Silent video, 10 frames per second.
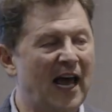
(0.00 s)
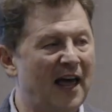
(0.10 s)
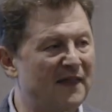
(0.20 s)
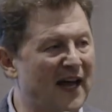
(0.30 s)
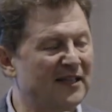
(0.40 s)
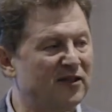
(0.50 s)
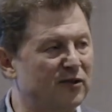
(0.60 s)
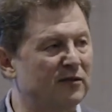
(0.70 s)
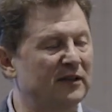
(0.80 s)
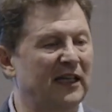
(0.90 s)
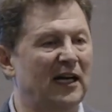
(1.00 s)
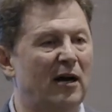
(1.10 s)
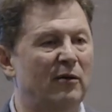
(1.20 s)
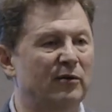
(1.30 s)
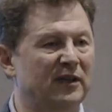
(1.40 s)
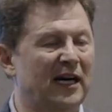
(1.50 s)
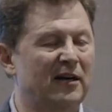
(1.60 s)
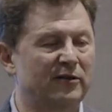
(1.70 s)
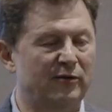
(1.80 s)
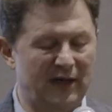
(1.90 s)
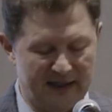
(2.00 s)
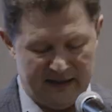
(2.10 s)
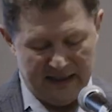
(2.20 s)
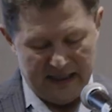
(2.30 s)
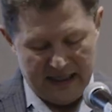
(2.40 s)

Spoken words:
and that's certainly how I would characterize